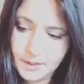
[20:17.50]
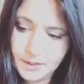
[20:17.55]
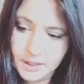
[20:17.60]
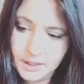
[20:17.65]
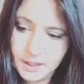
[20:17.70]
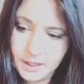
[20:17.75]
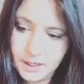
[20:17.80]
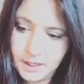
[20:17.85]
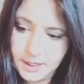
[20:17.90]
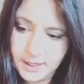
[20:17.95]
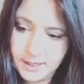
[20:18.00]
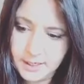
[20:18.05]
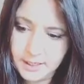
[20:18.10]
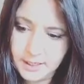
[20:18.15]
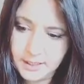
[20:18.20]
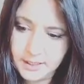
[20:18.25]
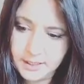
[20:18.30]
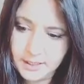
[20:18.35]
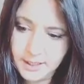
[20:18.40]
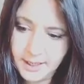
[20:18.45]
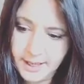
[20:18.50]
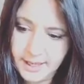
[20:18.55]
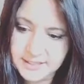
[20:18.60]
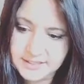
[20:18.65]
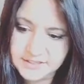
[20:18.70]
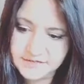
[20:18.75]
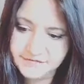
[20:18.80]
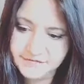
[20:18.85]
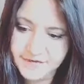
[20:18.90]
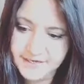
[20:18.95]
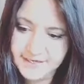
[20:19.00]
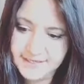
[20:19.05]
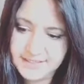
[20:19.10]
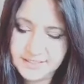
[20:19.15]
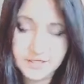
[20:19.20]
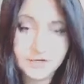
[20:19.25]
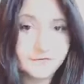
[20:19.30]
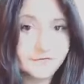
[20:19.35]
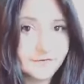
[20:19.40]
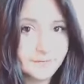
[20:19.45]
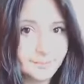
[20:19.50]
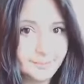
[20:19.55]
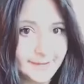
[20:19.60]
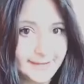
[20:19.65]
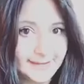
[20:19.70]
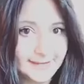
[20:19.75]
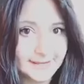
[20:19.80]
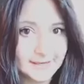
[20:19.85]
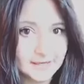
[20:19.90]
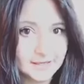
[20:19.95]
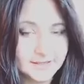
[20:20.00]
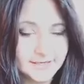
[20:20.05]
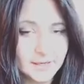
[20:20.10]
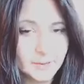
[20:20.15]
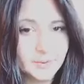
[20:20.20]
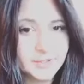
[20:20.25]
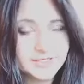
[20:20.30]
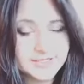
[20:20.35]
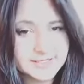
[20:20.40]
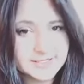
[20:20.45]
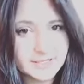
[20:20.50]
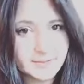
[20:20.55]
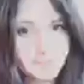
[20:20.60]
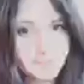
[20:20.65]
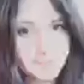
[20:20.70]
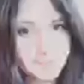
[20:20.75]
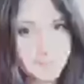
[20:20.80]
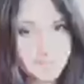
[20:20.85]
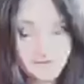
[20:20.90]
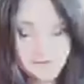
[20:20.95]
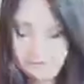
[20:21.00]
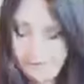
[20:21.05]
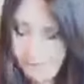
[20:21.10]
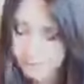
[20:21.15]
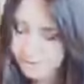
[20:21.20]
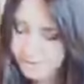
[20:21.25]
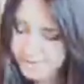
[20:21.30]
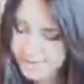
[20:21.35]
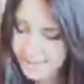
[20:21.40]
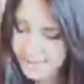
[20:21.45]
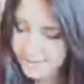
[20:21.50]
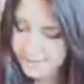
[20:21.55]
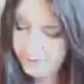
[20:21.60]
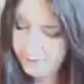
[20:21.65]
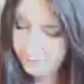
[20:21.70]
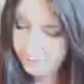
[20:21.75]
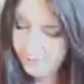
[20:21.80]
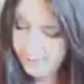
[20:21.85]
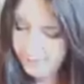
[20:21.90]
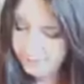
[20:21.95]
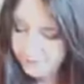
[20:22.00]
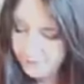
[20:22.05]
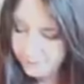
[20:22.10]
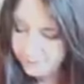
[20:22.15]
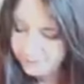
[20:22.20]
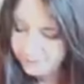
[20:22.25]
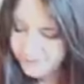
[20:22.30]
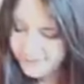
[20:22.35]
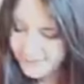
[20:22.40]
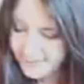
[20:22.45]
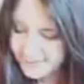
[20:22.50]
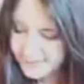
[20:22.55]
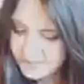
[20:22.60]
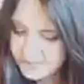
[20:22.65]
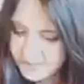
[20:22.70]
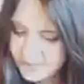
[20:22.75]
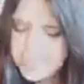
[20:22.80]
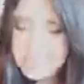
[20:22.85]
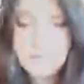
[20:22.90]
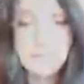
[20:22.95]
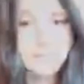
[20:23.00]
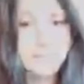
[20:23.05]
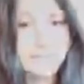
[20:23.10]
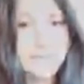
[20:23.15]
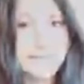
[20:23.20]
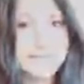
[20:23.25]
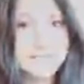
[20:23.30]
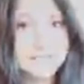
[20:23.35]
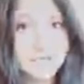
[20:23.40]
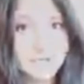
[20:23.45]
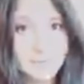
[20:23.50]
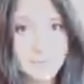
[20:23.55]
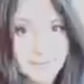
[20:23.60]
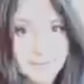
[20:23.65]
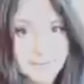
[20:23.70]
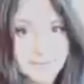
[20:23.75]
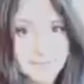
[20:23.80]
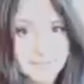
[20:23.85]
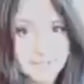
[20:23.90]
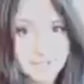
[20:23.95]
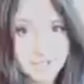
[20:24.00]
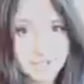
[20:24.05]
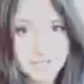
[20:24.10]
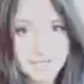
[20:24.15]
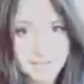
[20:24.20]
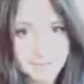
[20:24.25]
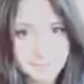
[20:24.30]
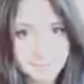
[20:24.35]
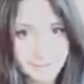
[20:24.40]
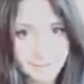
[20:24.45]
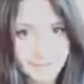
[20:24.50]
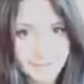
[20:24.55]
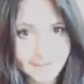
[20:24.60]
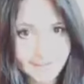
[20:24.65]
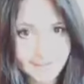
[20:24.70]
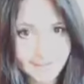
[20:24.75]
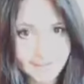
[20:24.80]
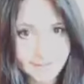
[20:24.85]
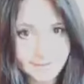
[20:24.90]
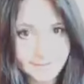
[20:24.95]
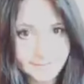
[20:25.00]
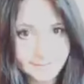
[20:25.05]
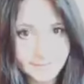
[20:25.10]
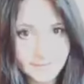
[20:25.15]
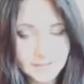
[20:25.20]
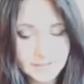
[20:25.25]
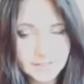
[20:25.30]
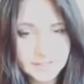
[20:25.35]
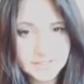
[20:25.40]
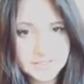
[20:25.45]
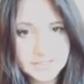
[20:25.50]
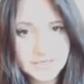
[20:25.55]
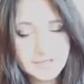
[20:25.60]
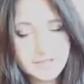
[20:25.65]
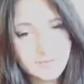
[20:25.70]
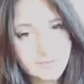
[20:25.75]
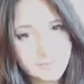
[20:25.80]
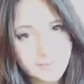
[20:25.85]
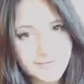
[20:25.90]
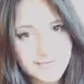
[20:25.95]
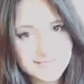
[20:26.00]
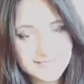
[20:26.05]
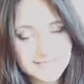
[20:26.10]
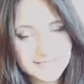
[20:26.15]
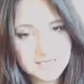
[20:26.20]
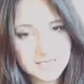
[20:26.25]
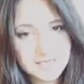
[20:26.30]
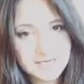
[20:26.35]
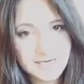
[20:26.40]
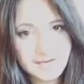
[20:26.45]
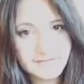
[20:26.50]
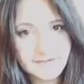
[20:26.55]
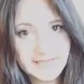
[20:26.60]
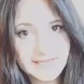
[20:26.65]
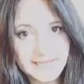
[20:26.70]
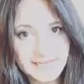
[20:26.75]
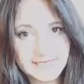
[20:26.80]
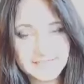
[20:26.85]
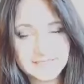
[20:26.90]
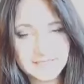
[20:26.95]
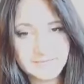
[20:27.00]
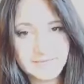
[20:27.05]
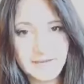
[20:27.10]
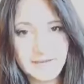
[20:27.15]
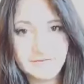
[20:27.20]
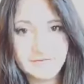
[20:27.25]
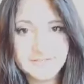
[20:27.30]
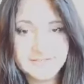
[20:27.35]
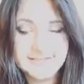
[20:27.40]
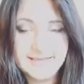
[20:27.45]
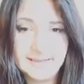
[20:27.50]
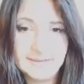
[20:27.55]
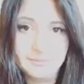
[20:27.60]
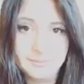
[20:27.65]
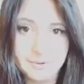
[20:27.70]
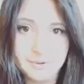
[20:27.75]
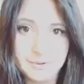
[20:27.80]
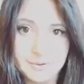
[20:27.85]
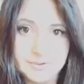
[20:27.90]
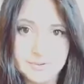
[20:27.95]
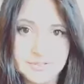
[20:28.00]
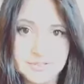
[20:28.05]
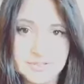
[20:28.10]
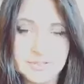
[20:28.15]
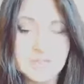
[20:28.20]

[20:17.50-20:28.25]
uh, has feet of a bear. Now, what does the bear represent? The bear represented the Medo Persian Empire. So the beast is going to have a kingdom that resembles